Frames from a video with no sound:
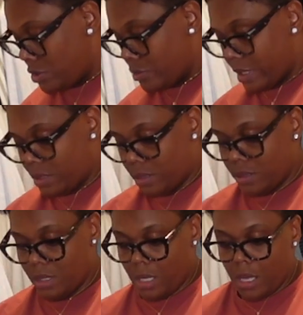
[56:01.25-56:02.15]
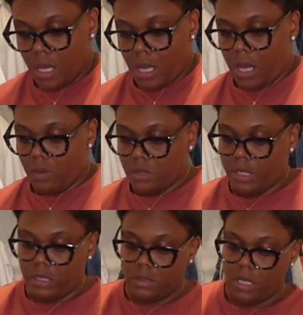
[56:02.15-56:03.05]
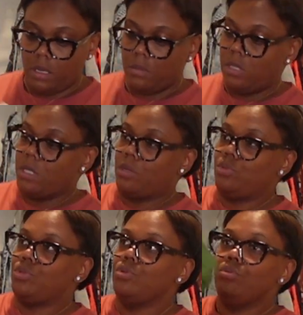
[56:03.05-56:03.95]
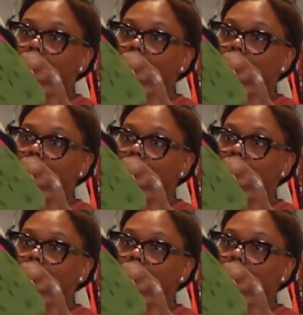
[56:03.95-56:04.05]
dresses, I was like, Tammy, now you